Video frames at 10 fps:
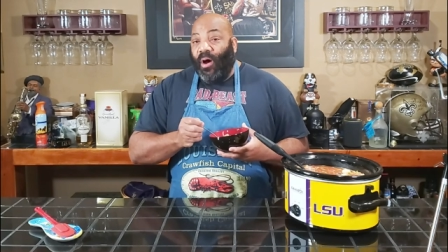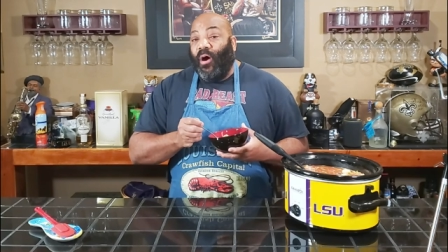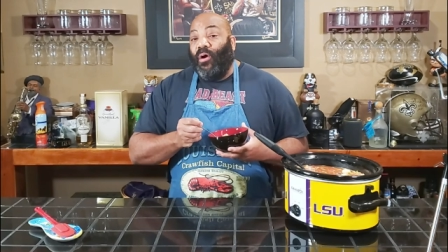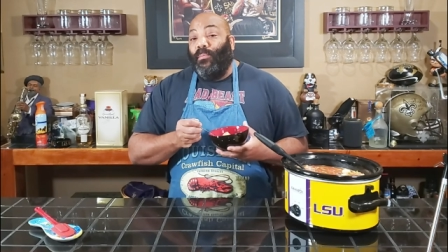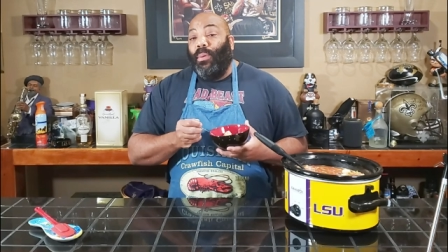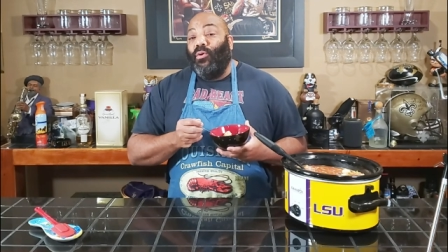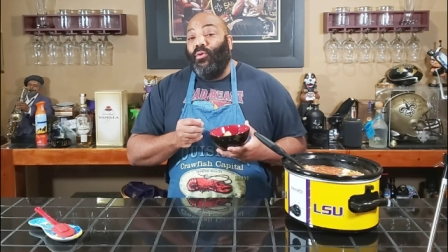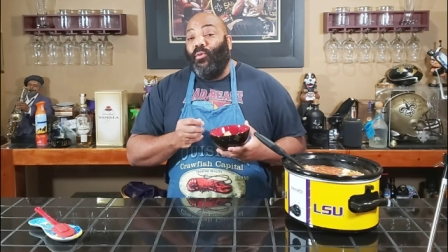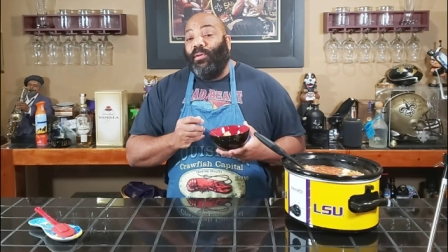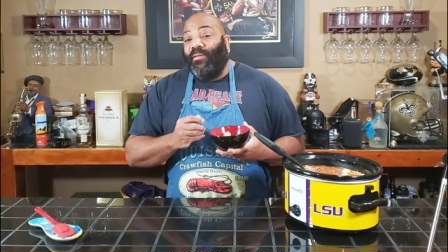or a
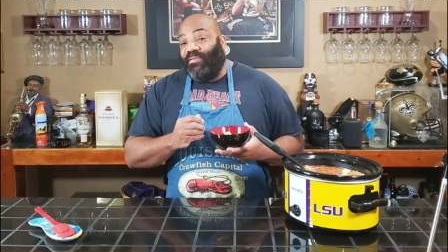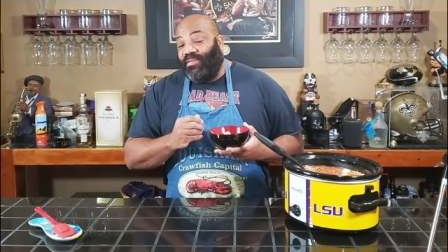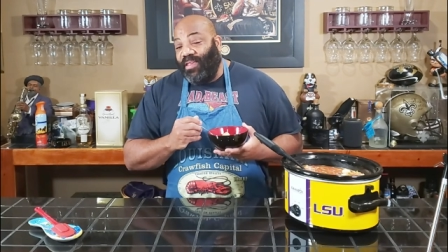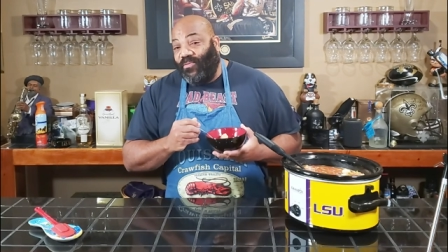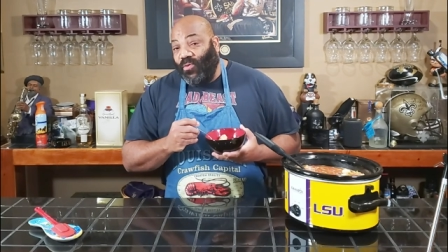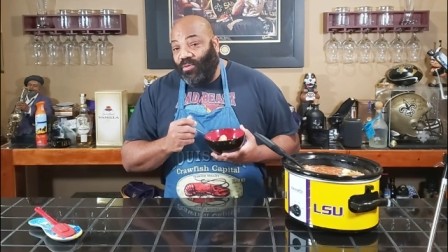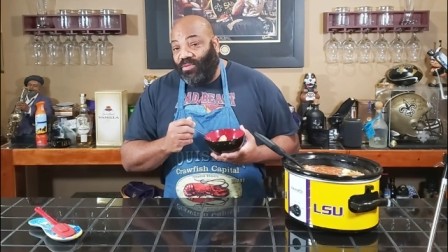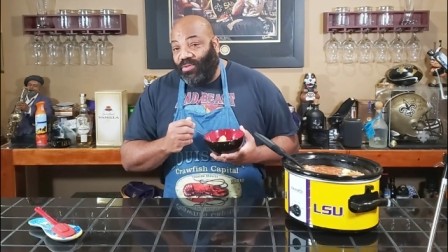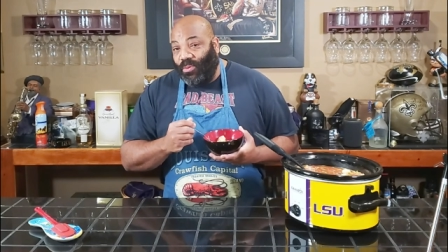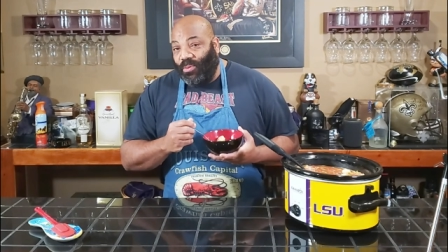bowl of seafood
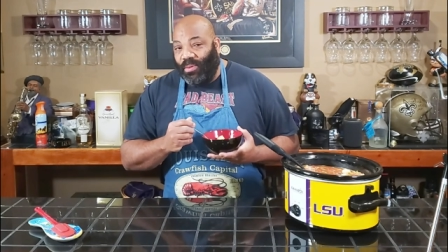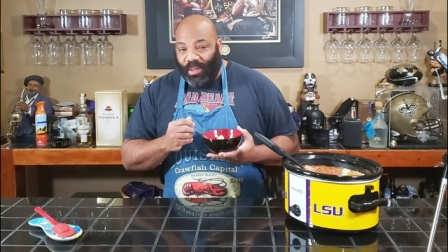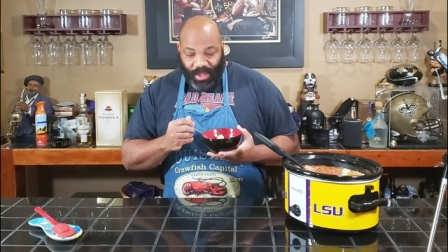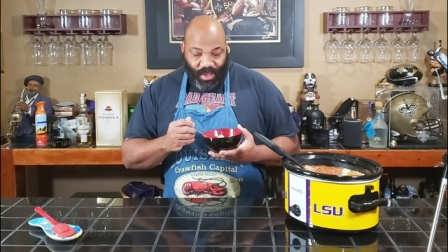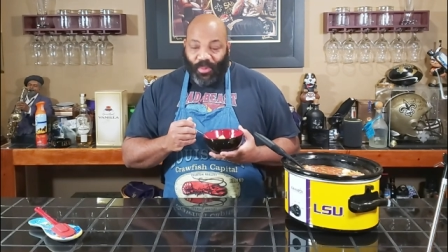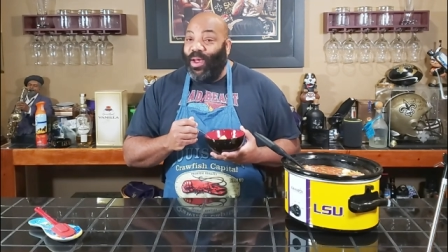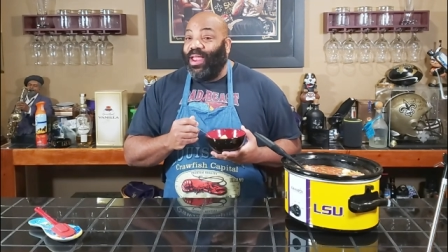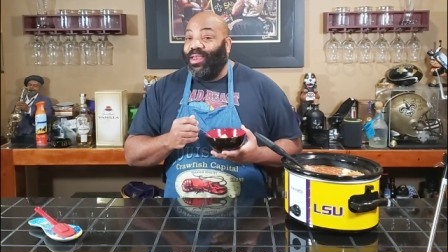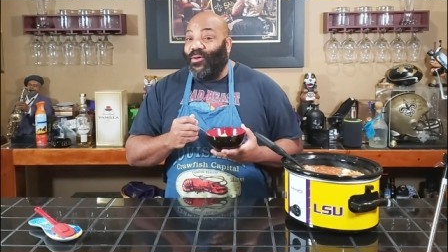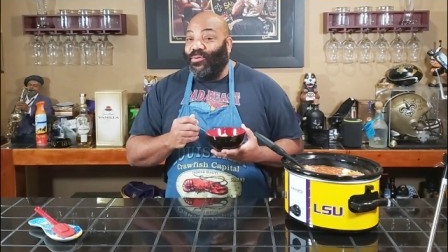stew
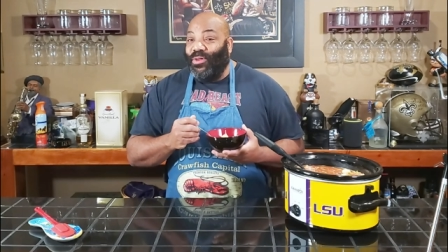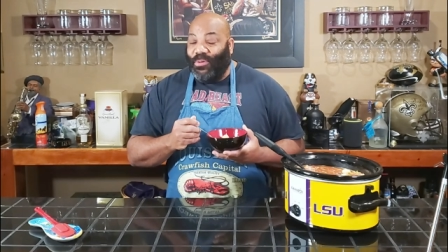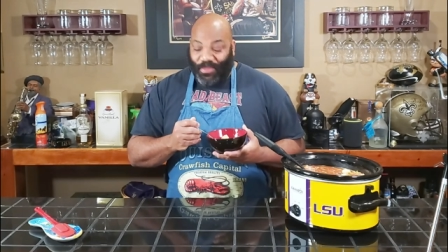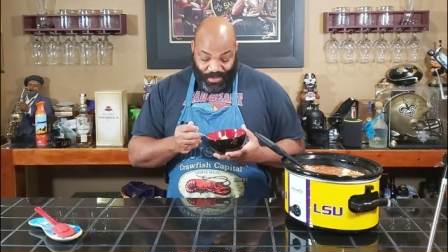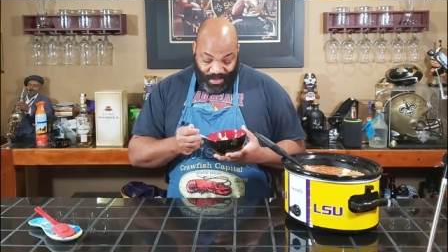waiting on you.